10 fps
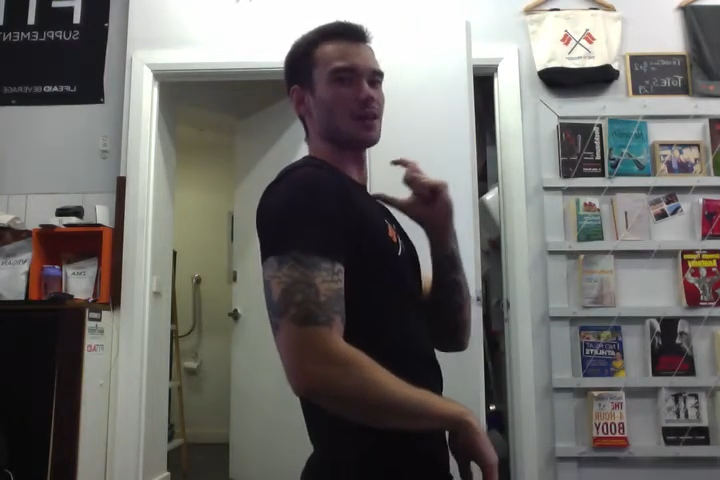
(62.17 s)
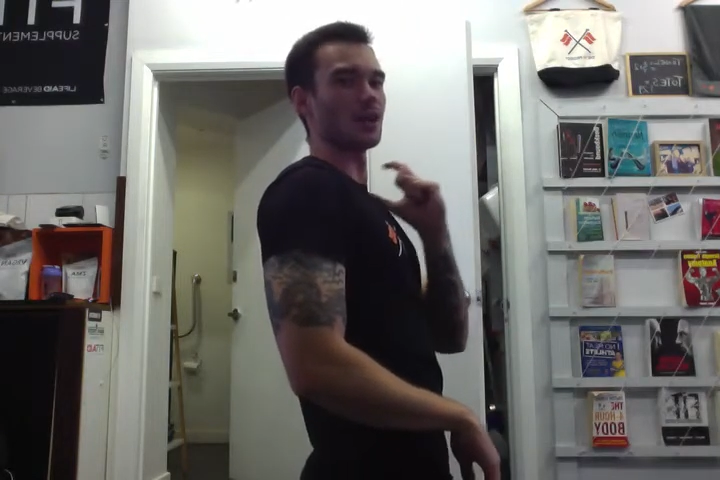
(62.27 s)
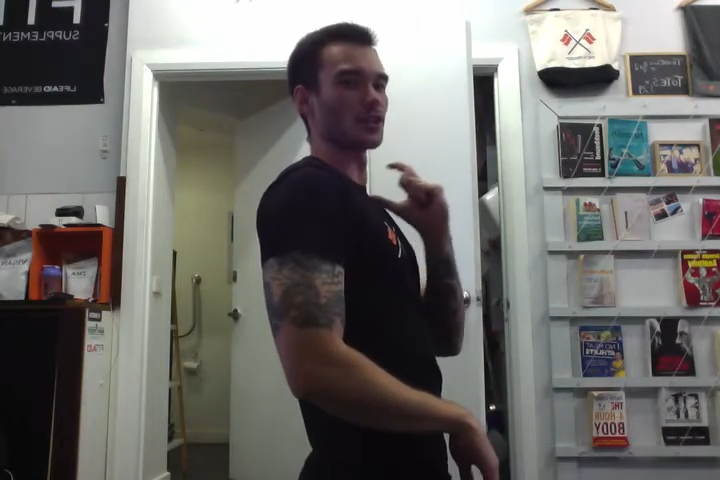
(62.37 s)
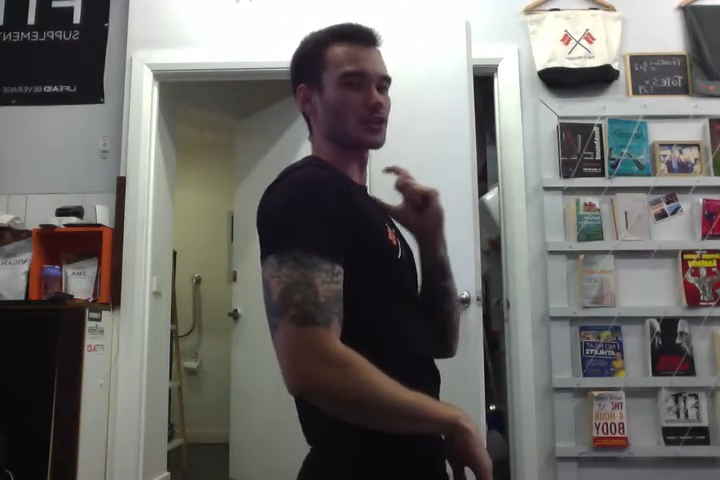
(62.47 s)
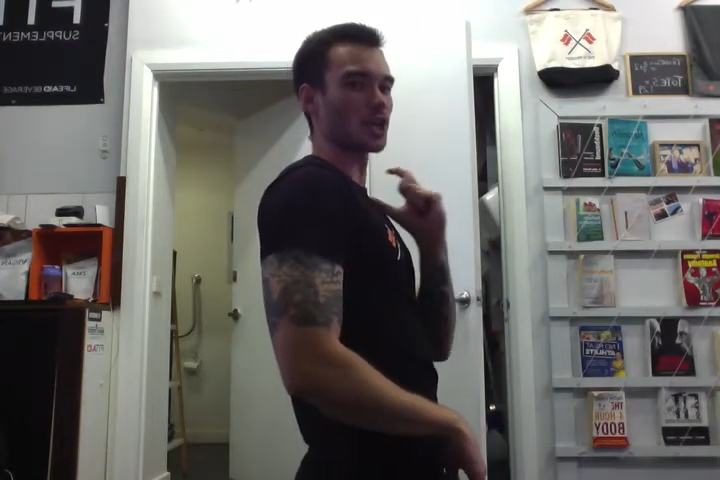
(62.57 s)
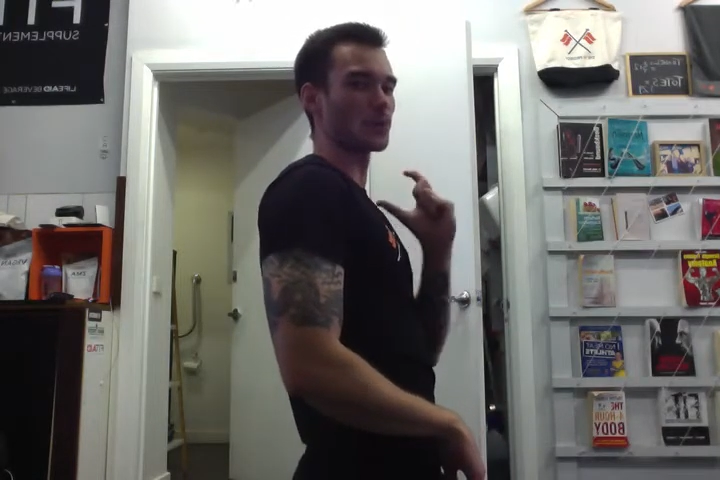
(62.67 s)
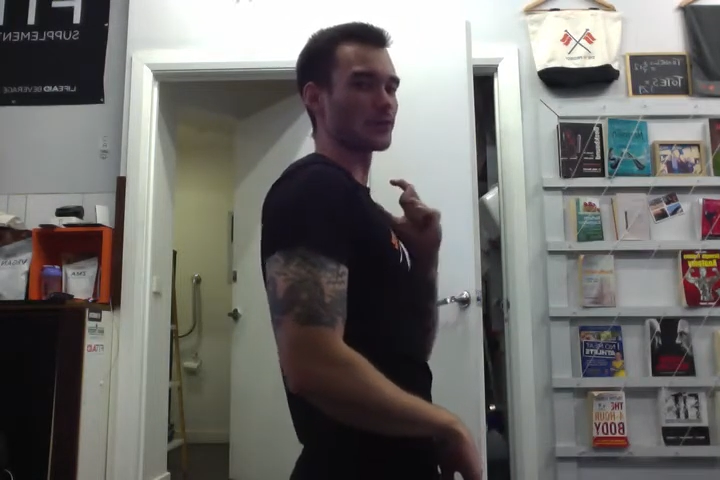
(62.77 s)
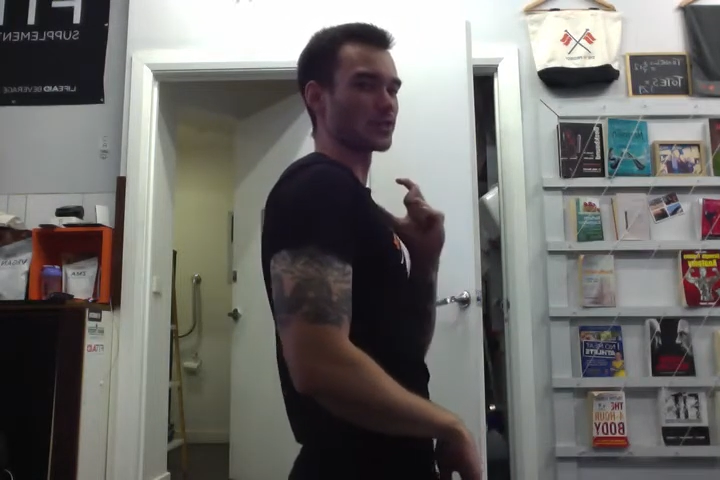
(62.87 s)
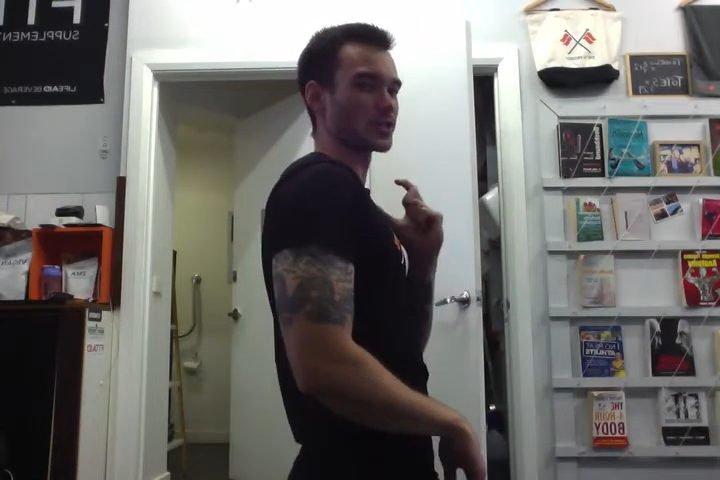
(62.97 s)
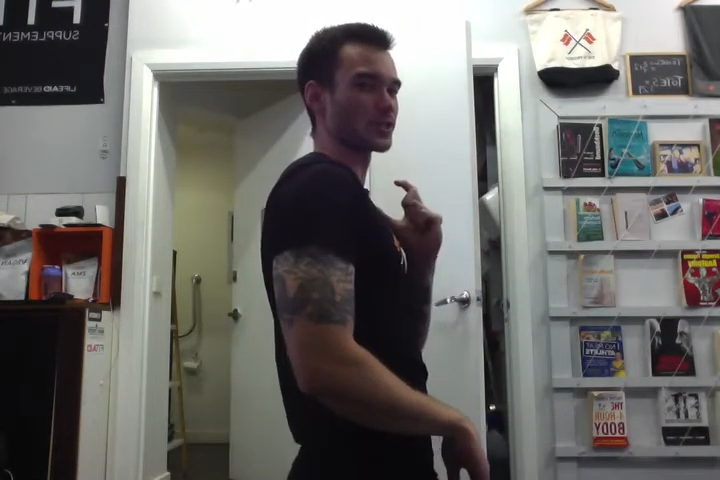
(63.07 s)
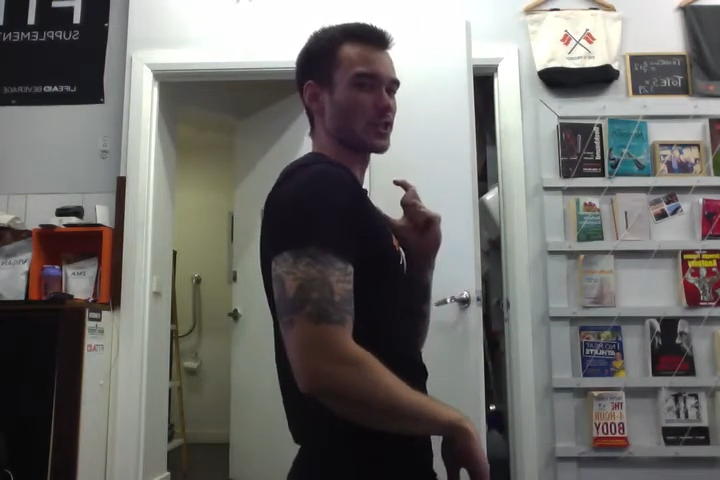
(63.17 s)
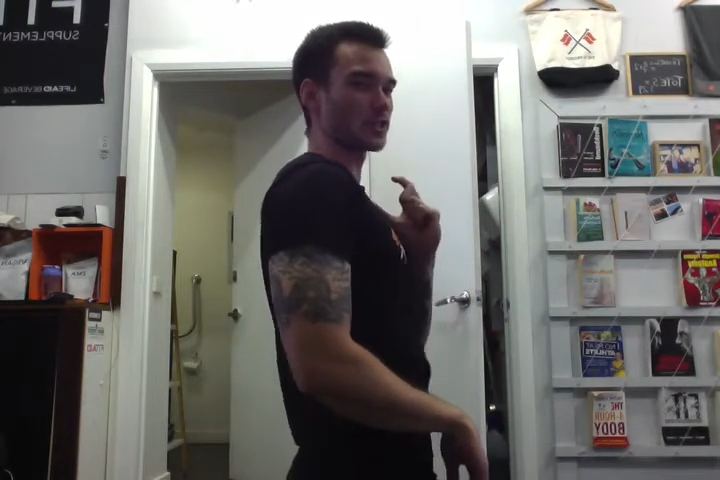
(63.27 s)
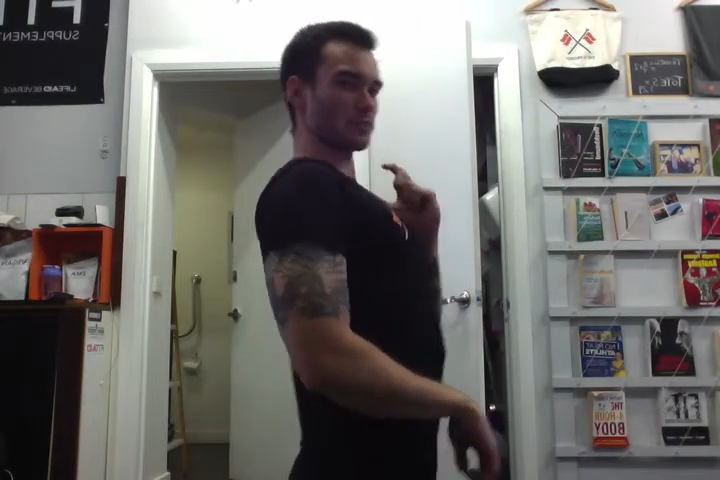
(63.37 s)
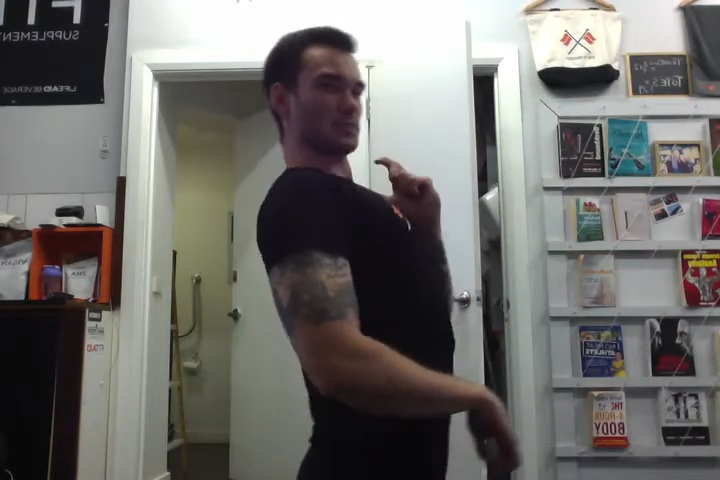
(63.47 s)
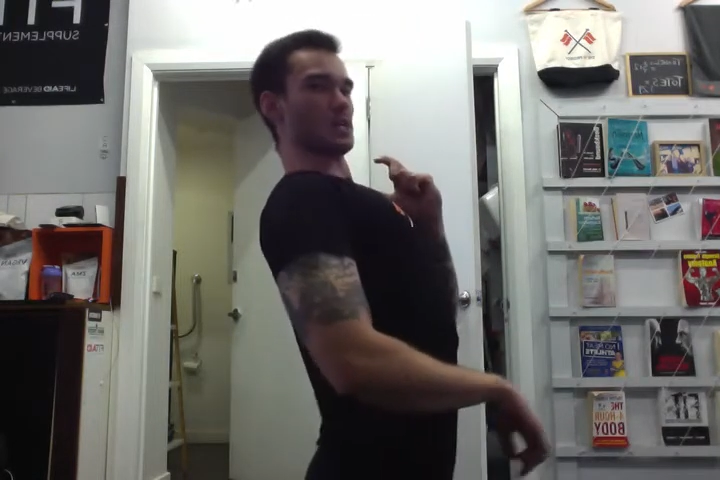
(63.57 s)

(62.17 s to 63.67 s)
on the top of your sternum,